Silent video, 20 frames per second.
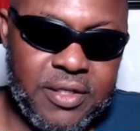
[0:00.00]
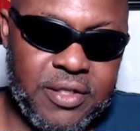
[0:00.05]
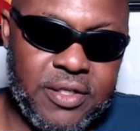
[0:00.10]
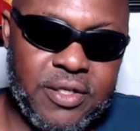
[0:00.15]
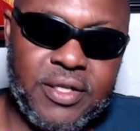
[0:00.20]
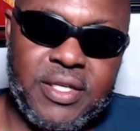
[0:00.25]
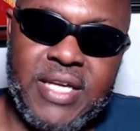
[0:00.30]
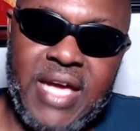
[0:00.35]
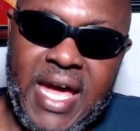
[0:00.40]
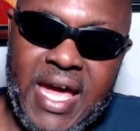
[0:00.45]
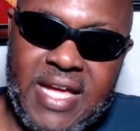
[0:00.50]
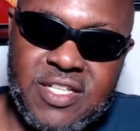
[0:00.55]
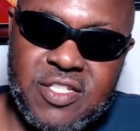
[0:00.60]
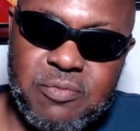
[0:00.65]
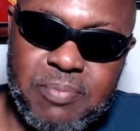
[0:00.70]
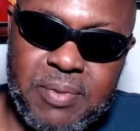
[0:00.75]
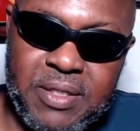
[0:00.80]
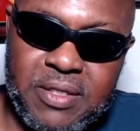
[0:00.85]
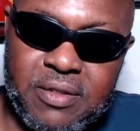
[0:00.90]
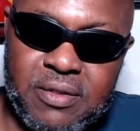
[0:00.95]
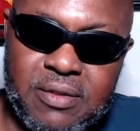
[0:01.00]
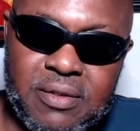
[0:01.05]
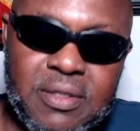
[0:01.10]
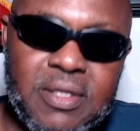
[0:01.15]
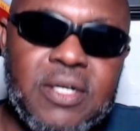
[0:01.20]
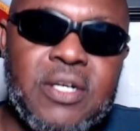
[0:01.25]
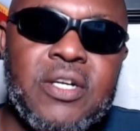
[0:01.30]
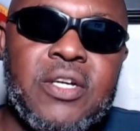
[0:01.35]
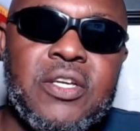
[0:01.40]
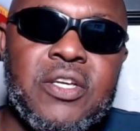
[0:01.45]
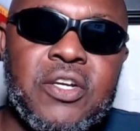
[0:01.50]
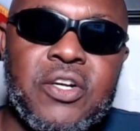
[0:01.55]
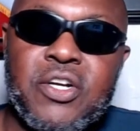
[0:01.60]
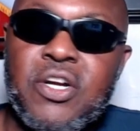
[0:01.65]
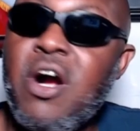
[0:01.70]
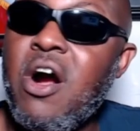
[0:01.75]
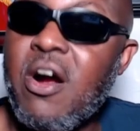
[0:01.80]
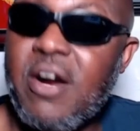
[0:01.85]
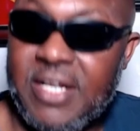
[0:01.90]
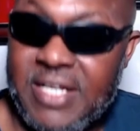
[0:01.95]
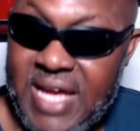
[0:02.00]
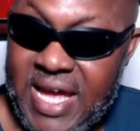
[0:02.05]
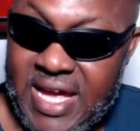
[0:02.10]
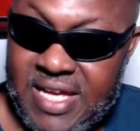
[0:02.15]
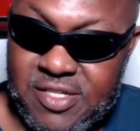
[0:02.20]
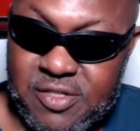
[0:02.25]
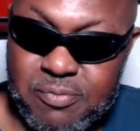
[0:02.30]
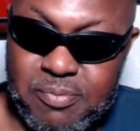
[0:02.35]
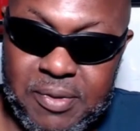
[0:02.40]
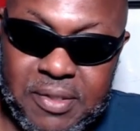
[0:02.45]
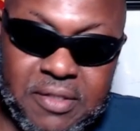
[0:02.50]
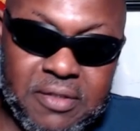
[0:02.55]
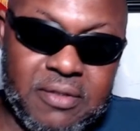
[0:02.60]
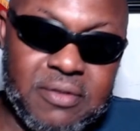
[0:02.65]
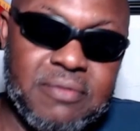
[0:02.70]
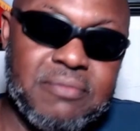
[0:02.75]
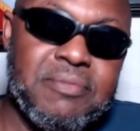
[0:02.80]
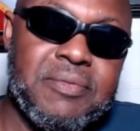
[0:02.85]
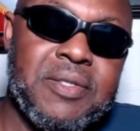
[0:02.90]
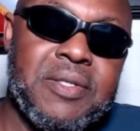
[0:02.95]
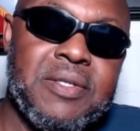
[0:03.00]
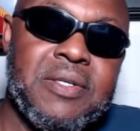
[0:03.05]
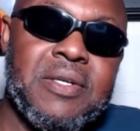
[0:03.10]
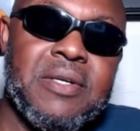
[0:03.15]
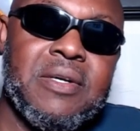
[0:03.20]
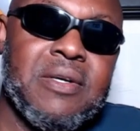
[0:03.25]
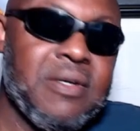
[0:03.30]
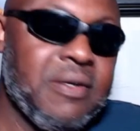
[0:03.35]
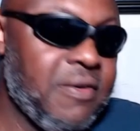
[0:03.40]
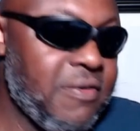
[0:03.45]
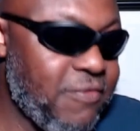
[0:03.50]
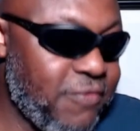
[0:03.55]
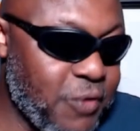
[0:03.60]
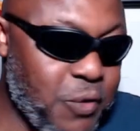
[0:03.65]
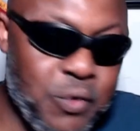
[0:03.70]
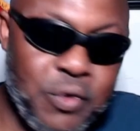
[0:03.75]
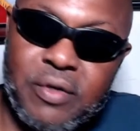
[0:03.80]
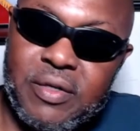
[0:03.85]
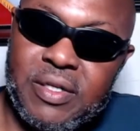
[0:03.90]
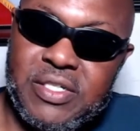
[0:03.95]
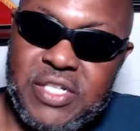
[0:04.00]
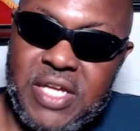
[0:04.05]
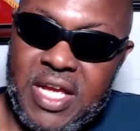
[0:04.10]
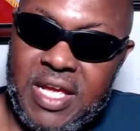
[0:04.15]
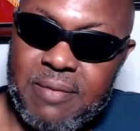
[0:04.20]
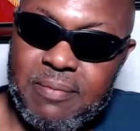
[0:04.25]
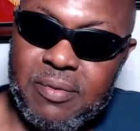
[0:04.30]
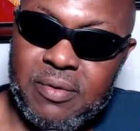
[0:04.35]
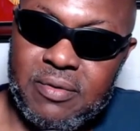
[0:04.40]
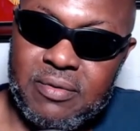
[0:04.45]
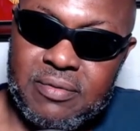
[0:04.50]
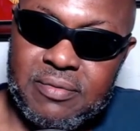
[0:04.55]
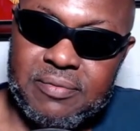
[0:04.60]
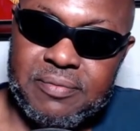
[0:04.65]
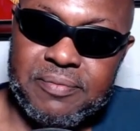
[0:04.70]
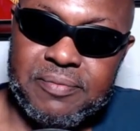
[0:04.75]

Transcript: your gas bill, your car gas bill, food on a table.